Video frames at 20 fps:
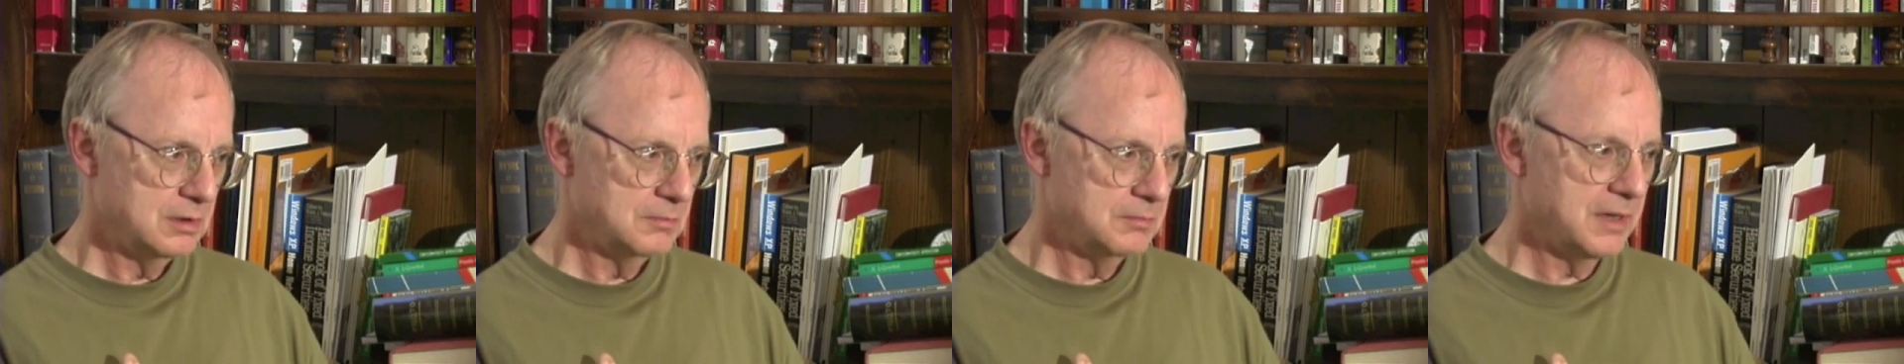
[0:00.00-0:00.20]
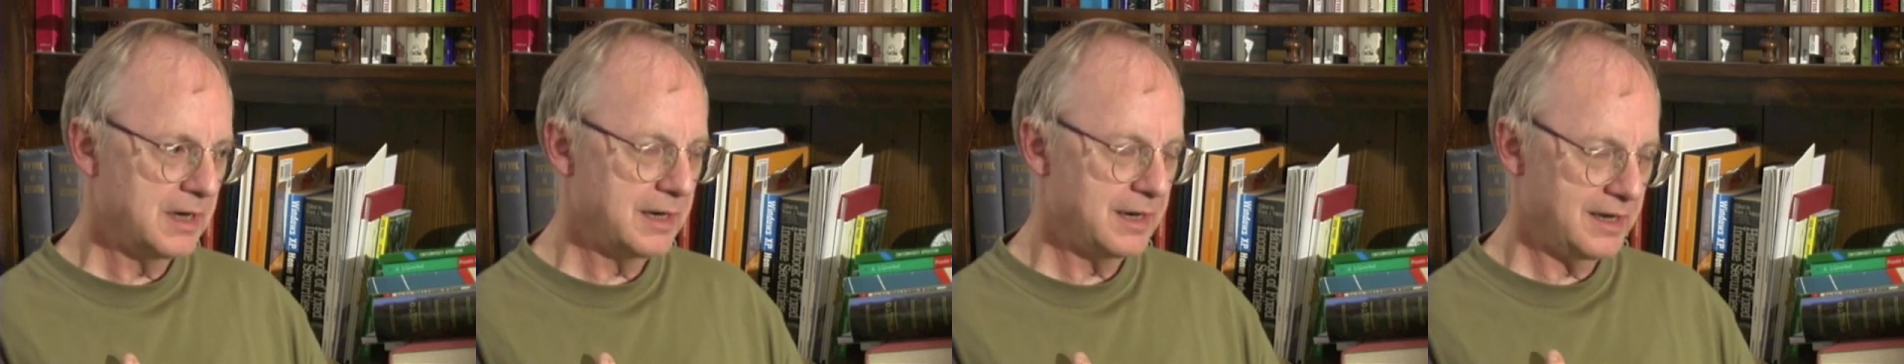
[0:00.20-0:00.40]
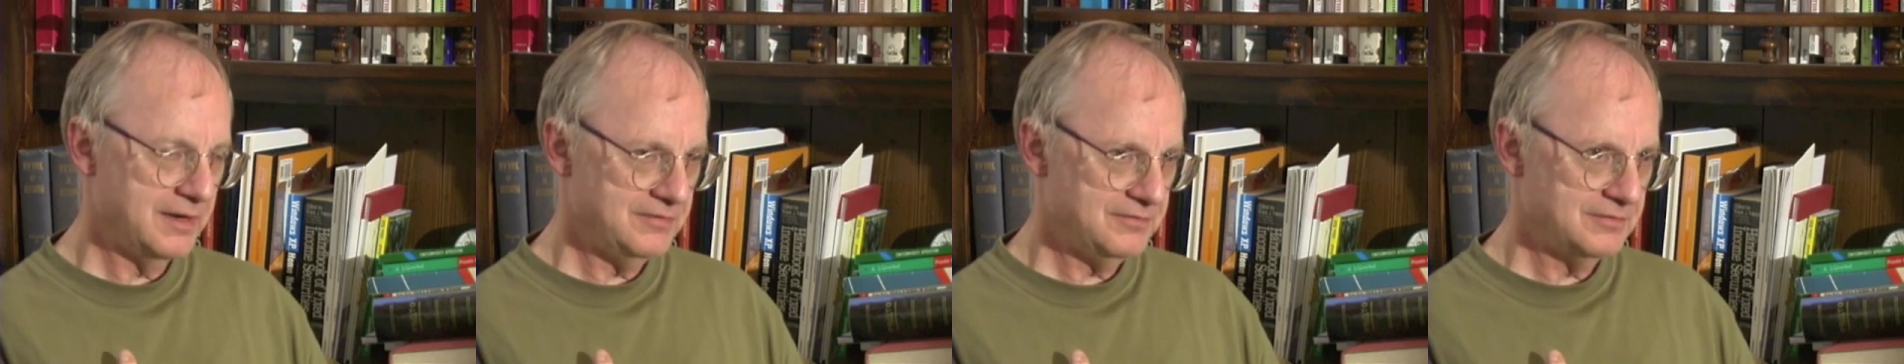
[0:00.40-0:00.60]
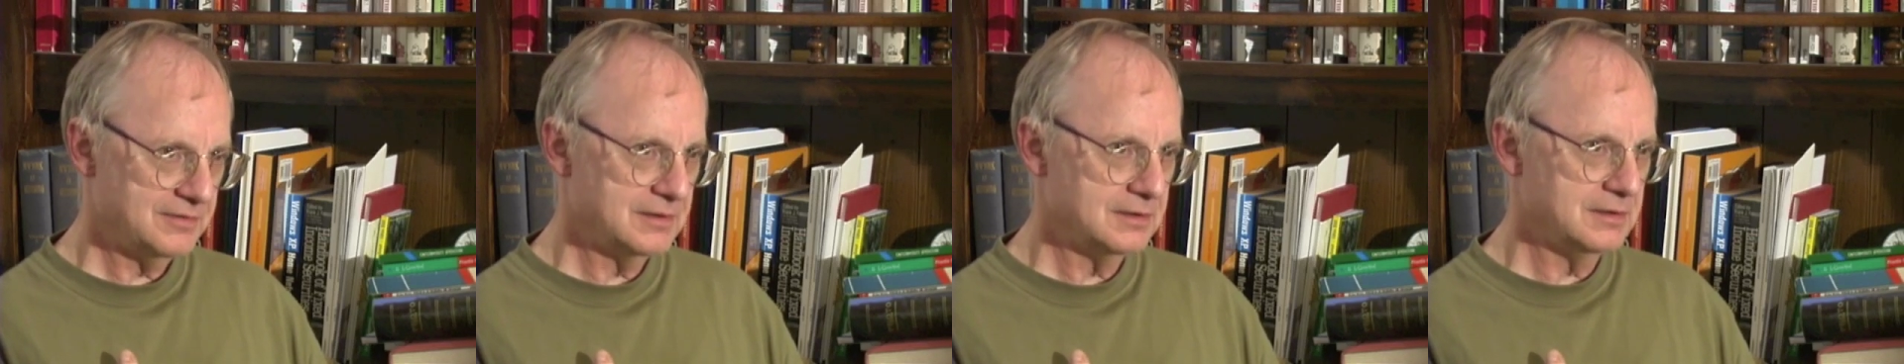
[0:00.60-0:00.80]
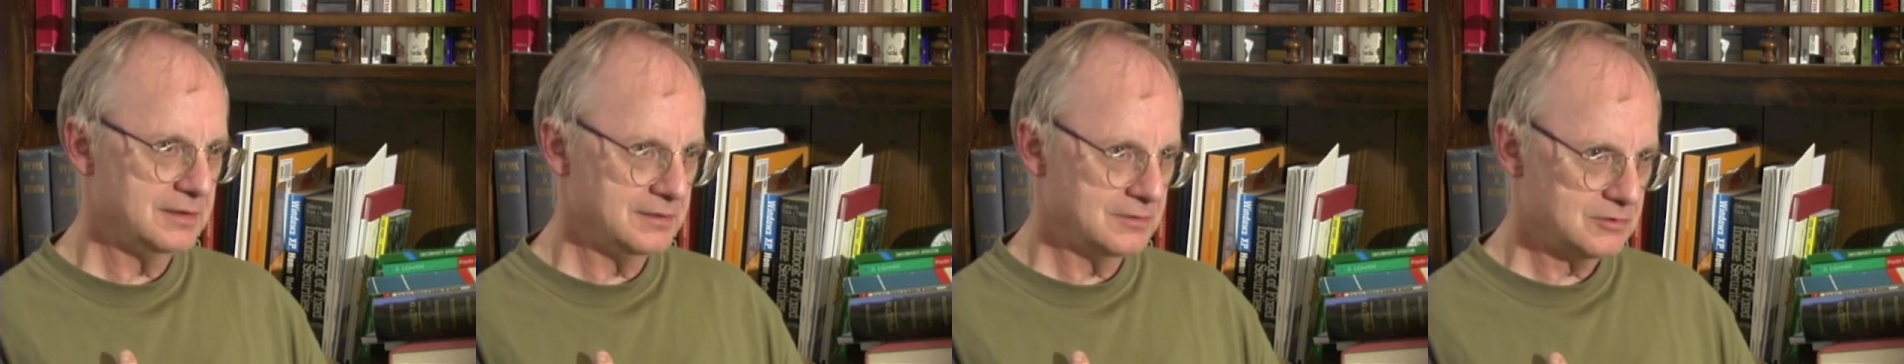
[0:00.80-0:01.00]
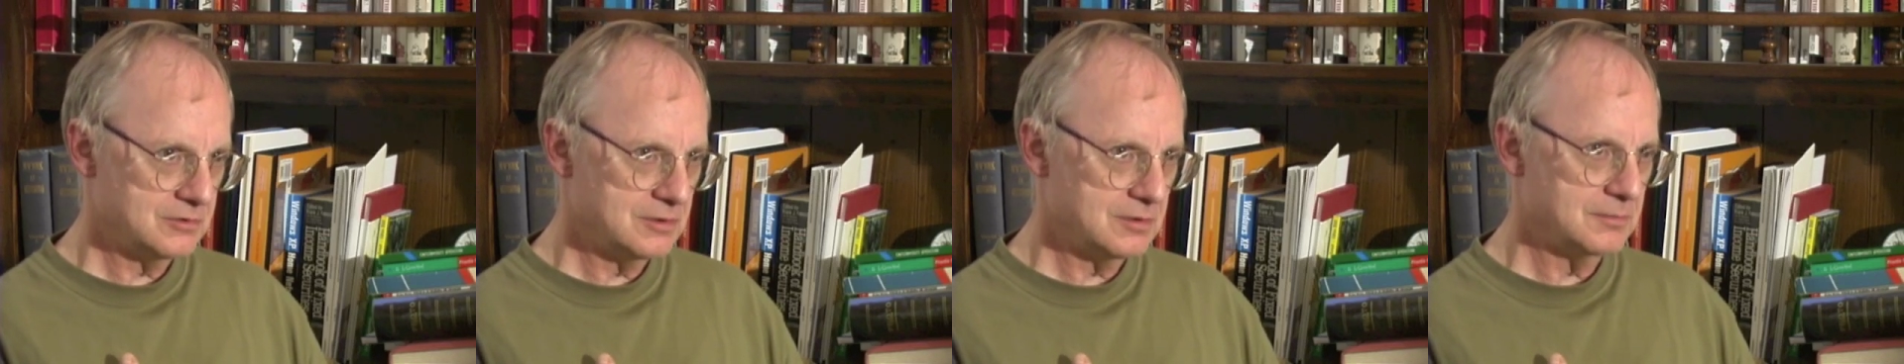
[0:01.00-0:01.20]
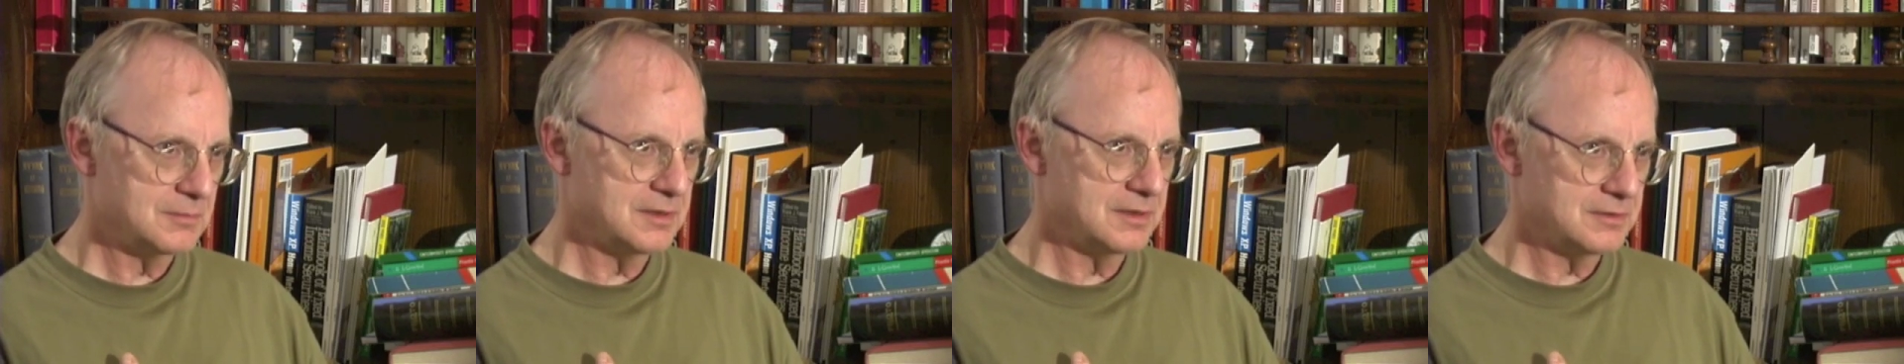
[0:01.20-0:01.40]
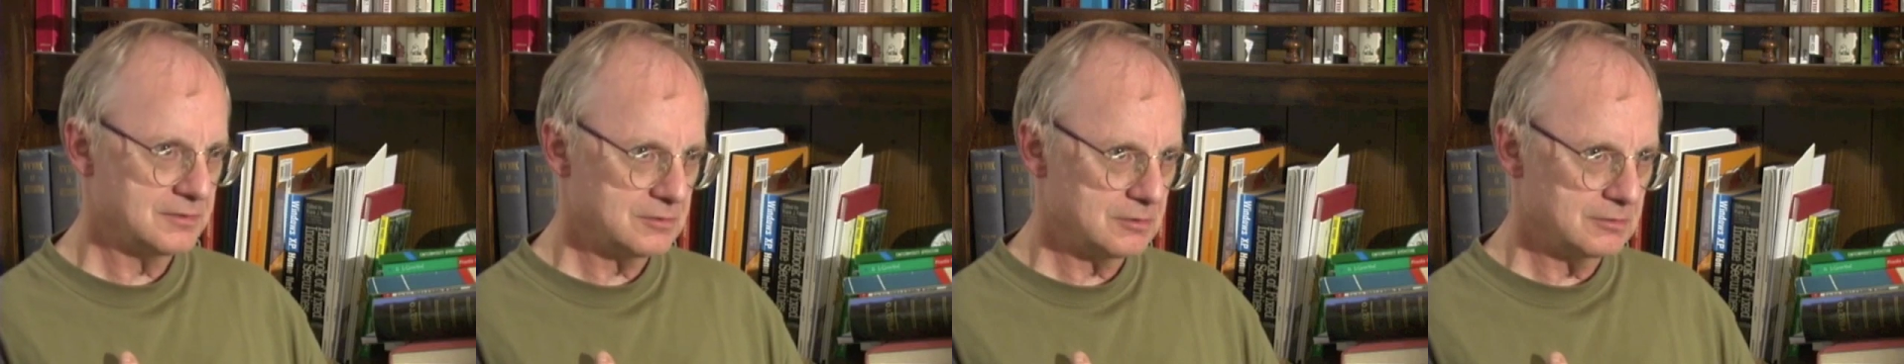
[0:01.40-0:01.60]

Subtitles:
my life in East Germany is